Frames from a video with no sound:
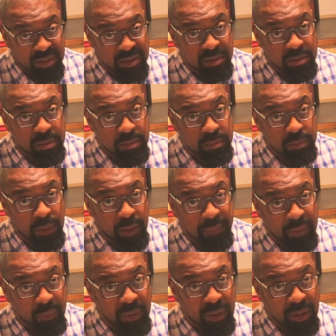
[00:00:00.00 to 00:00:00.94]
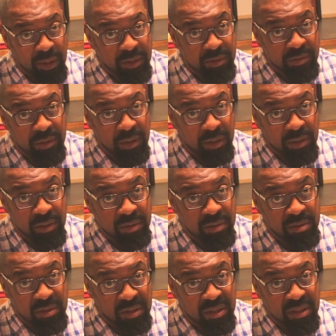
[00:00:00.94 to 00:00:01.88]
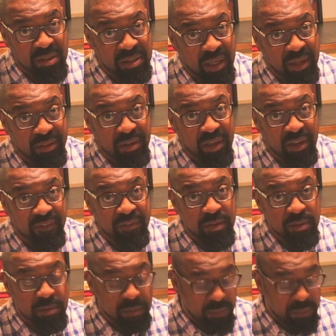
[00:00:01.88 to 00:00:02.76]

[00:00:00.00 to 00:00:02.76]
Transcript: just, I mean, we literally just took this out of the oven.